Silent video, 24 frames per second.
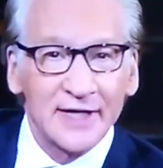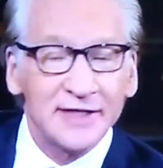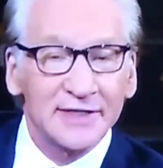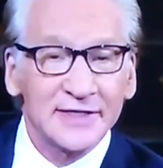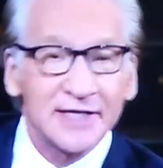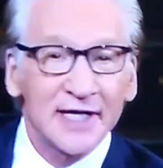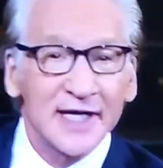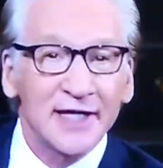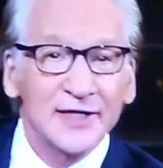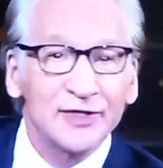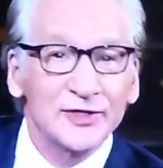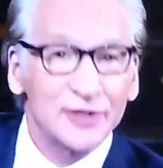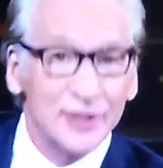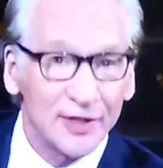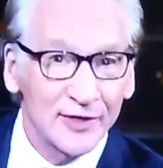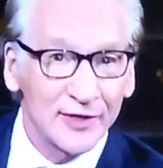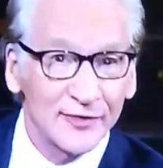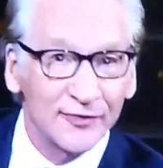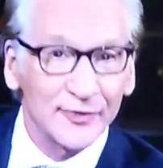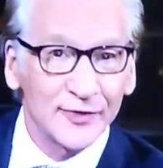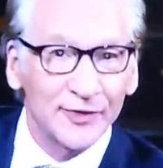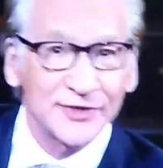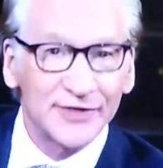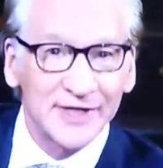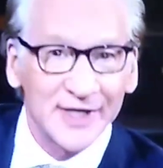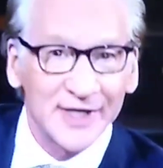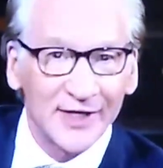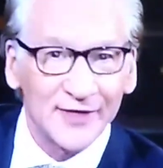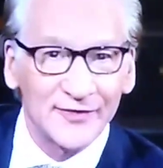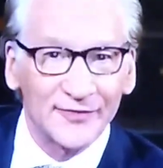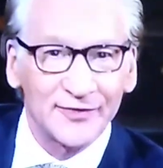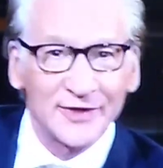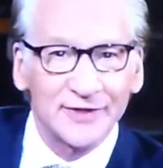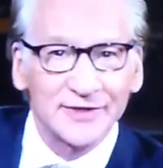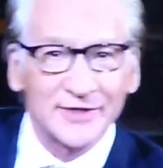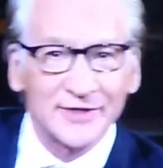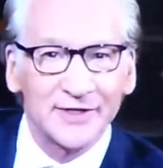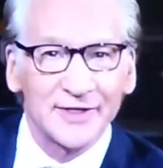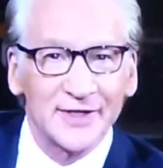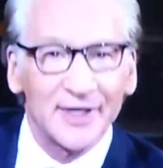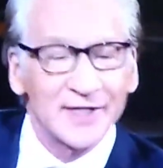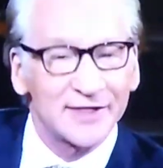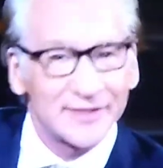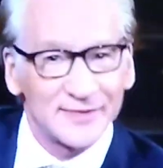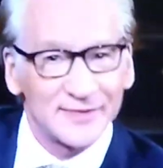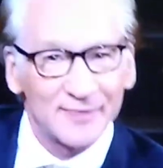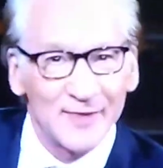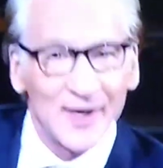They take cheerful selfies
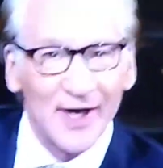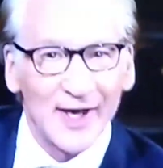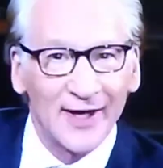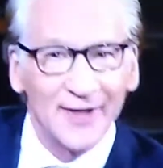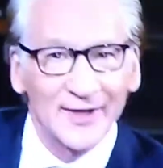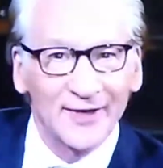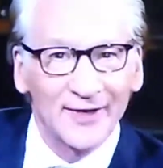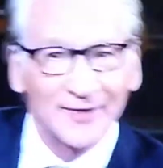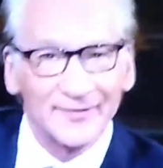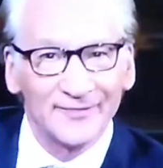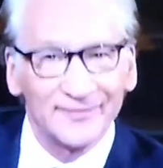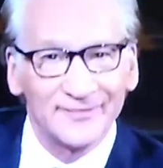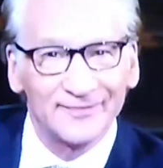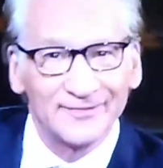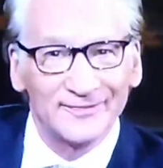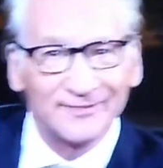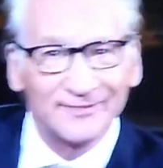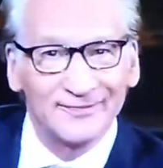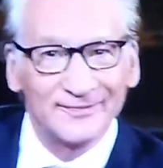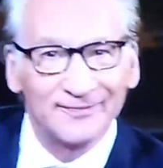and they smile.